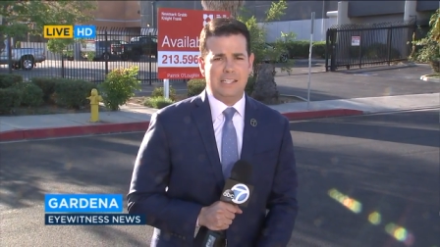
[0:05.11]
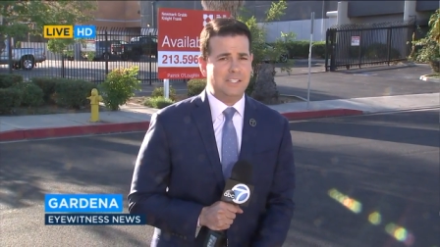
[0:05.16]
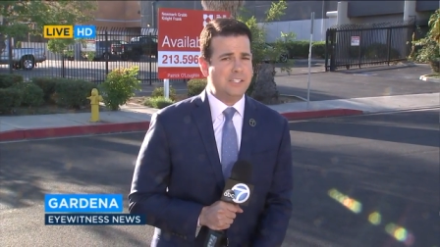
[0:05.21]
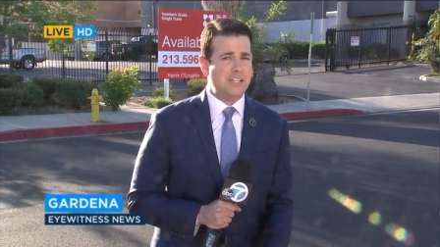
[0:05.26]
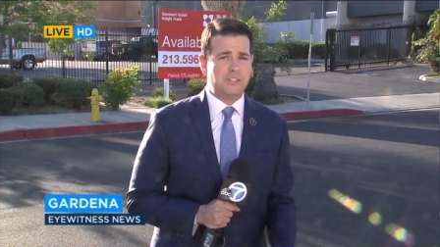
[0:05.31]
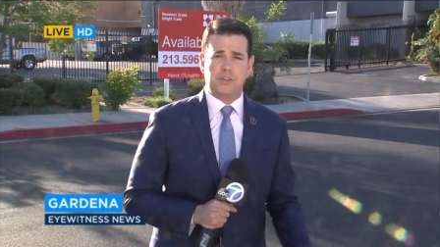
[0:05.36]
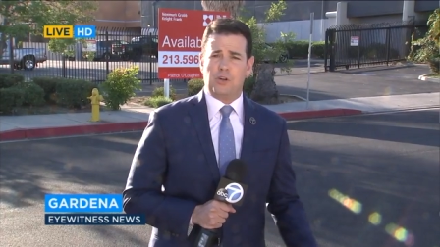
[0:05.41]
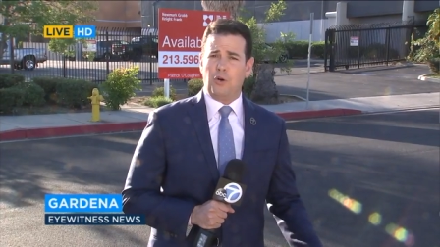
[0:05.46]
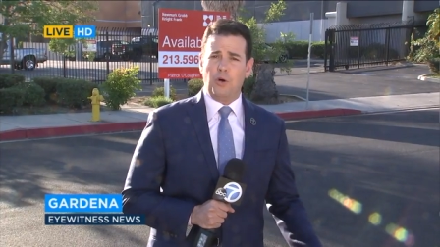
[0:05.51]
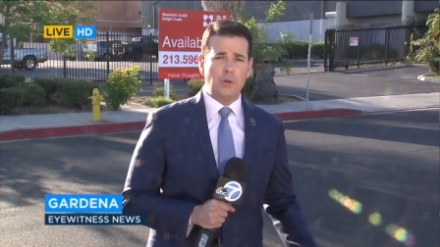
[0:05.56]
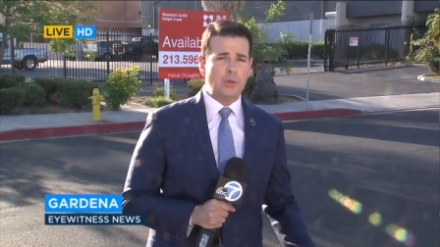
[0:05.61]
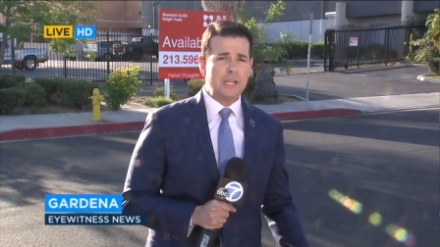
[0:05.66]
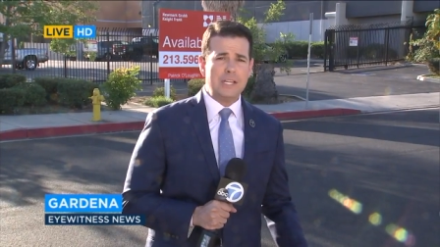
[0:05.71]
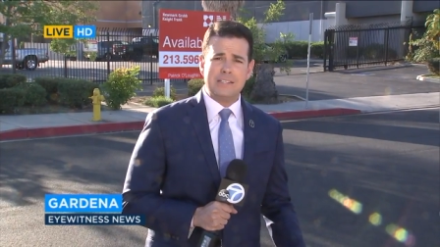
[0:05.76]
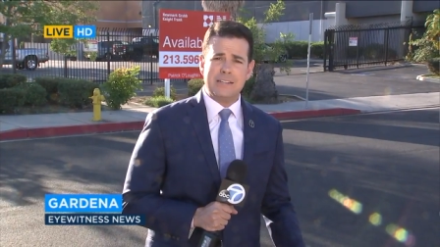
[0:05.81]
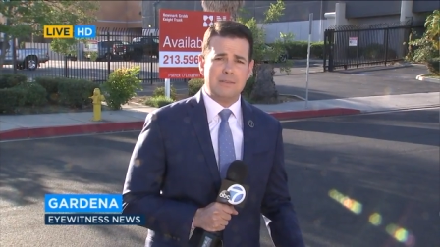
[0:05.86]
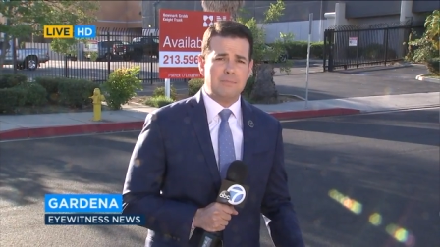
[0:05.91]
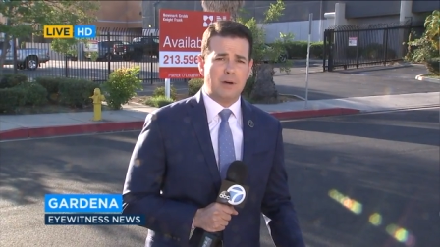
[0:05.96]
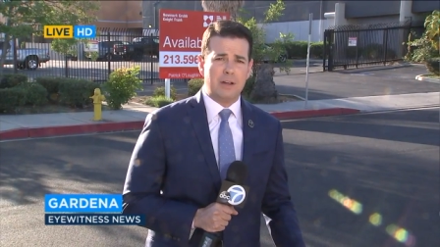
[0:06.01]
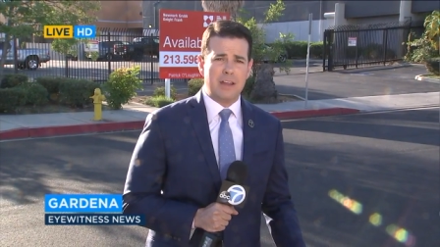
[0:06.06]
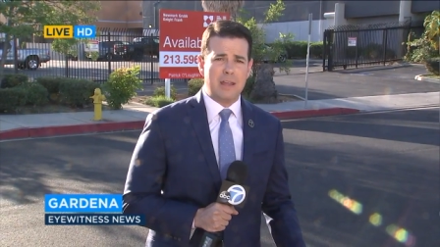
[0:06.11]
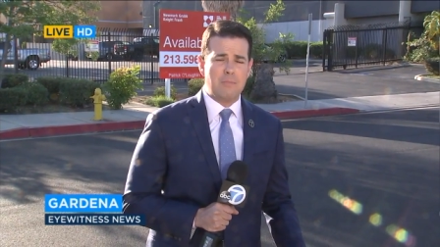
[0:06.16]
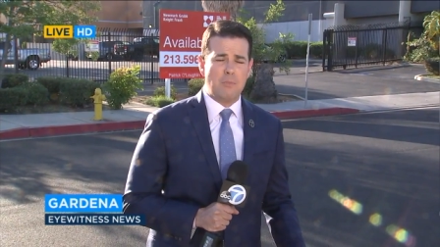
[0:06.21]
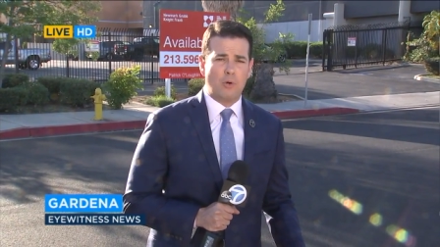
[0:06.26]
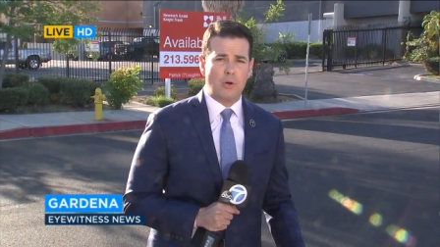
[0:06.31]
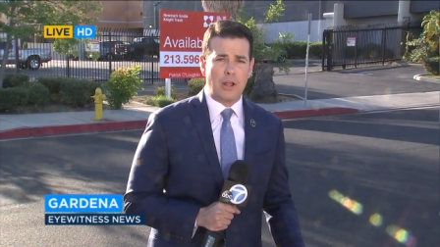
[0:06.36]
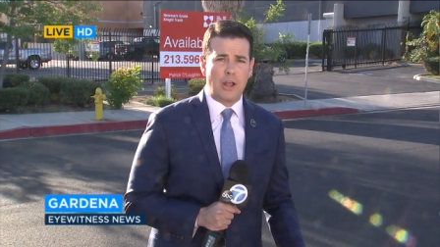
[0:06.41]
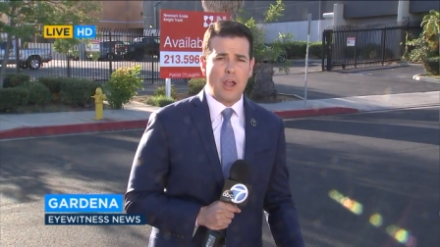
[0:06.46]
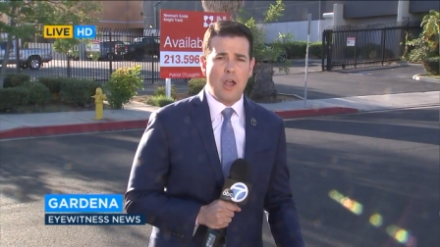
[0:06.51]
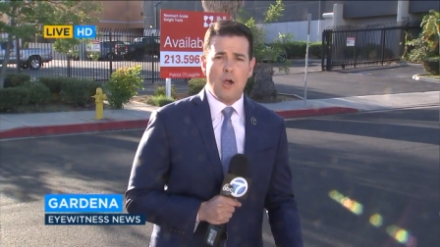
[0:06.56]
He says all he did Monday
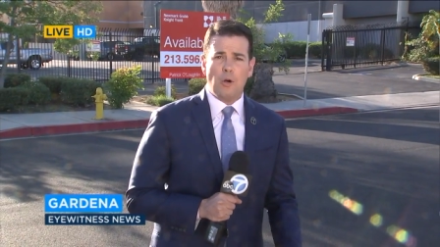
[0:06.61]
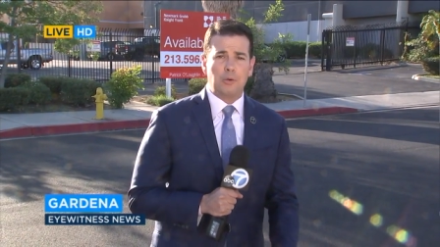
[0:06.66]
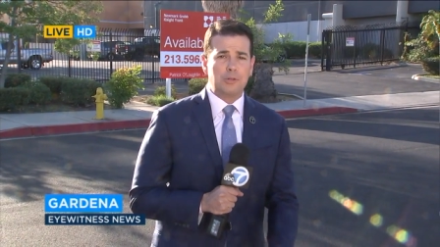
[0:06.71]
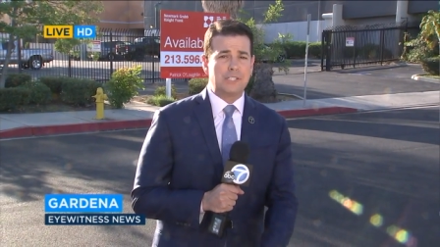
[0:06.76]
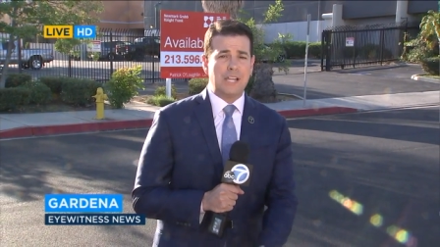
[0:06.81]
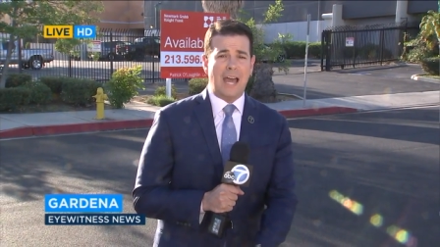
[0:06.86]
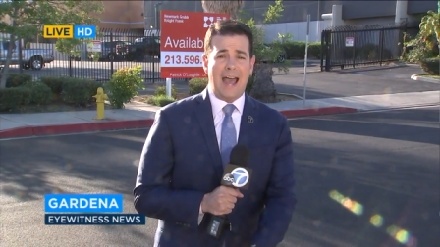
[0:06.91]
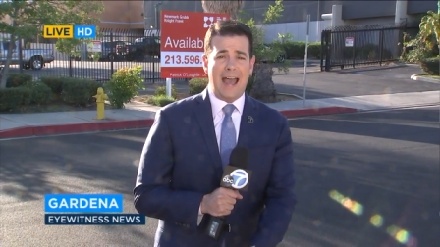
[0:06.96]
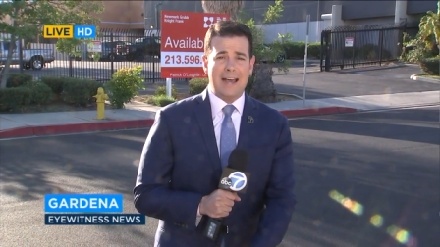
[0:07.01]
morning was